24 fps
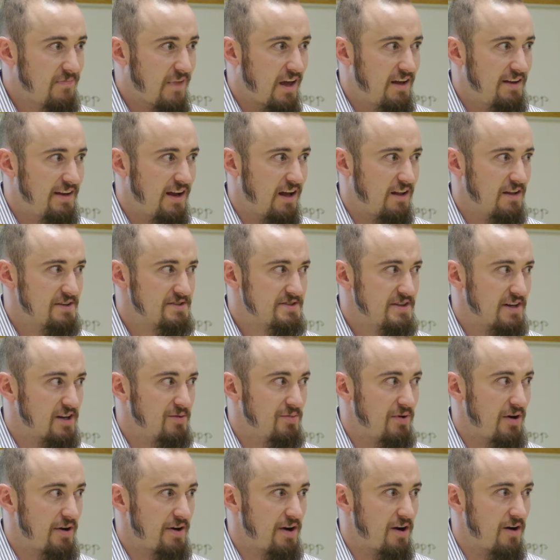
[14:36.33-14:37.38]
now let's think
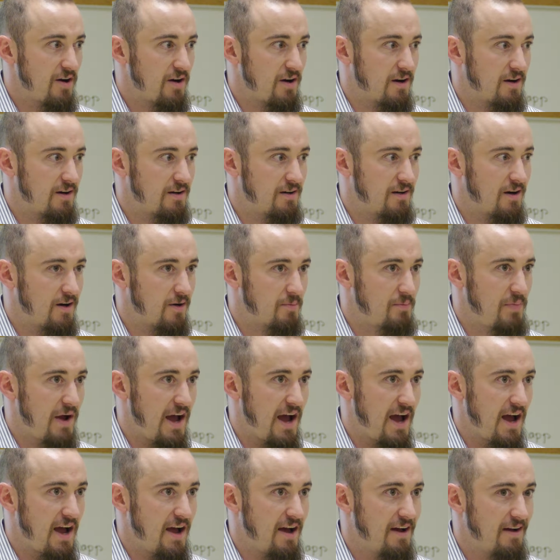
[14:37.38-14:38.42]
about
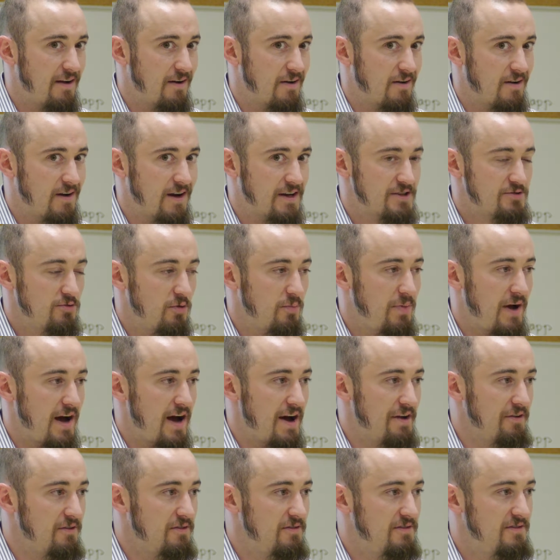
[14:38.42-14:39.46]
our actual
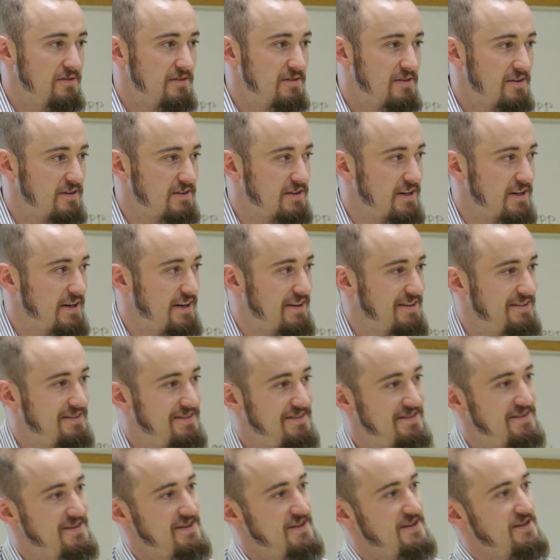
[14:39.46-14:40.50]
paddle. All right.
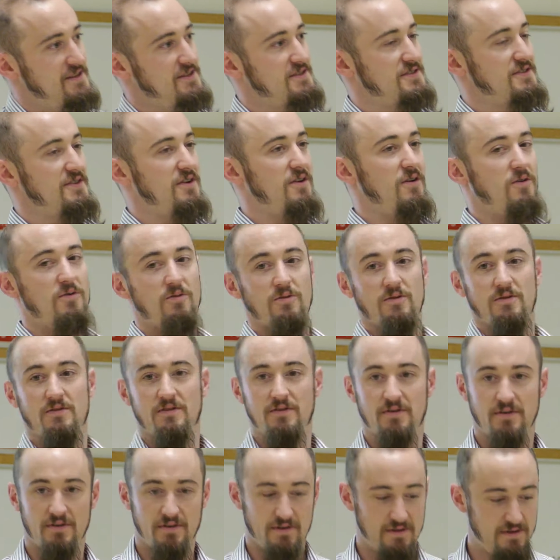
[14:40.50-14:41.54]
So
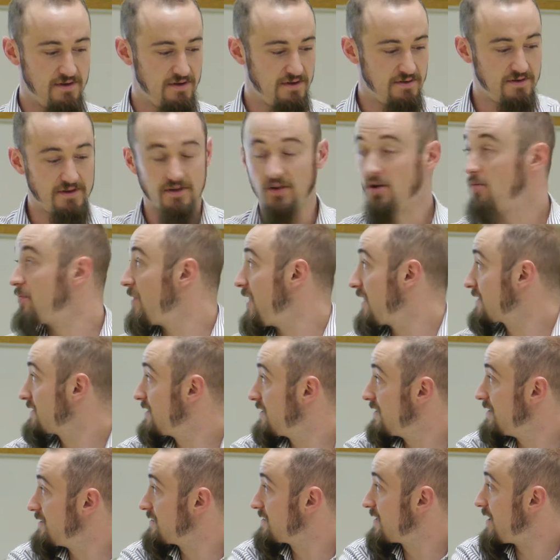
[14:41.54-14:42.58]
I'm gonna go back to
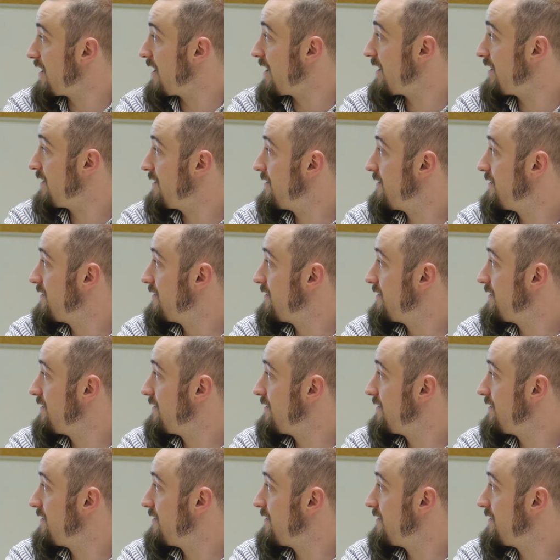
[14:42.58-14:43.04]
this guy.